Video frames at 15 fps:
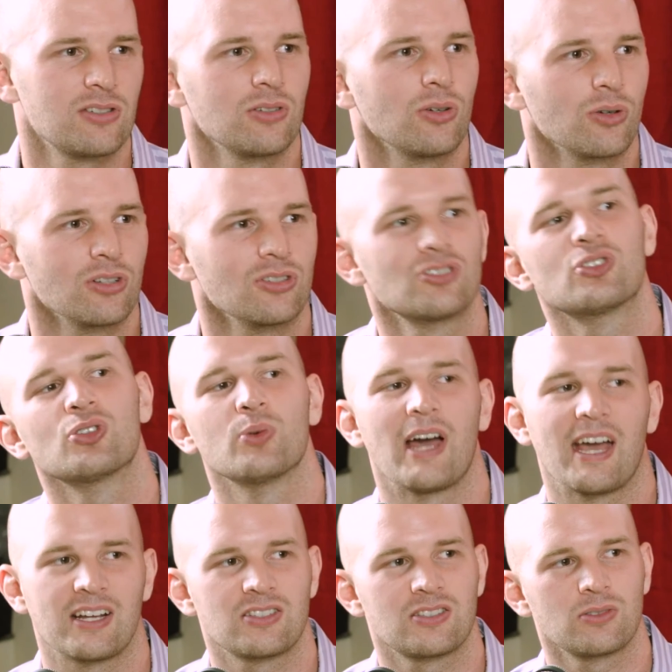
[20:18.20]
saw it, as 2
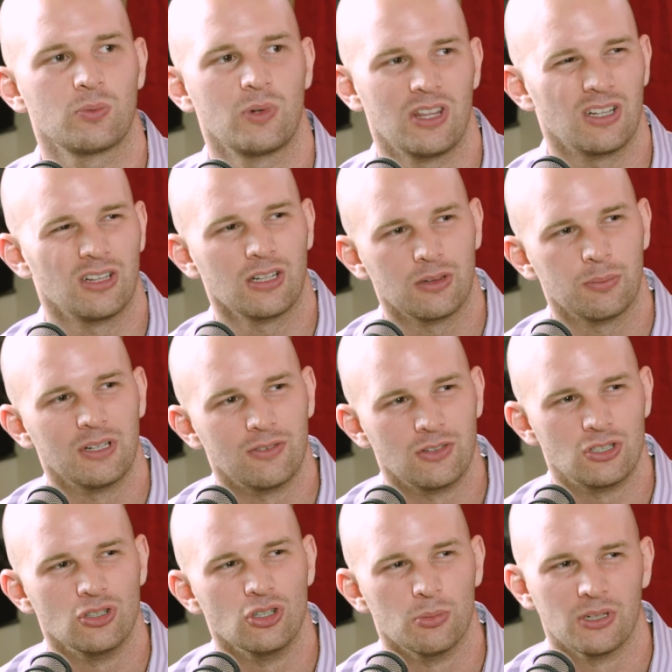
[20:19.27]
acts with a little bit of a
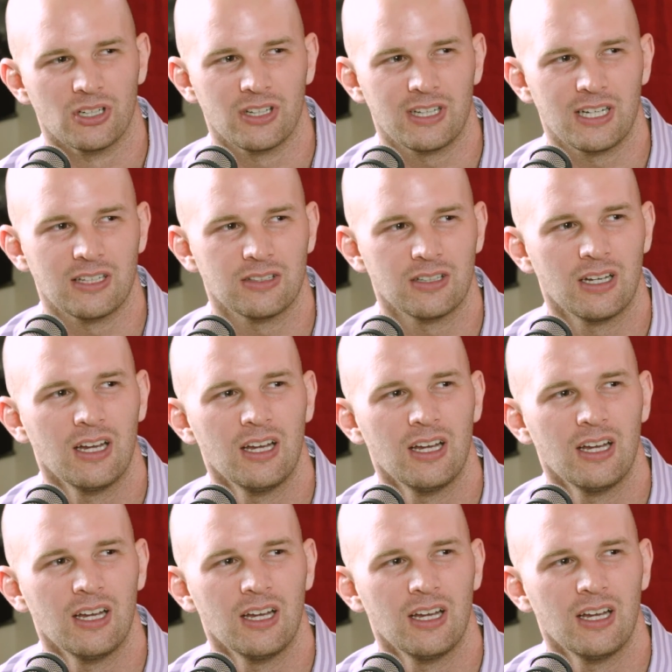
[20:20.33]
denouement on the end.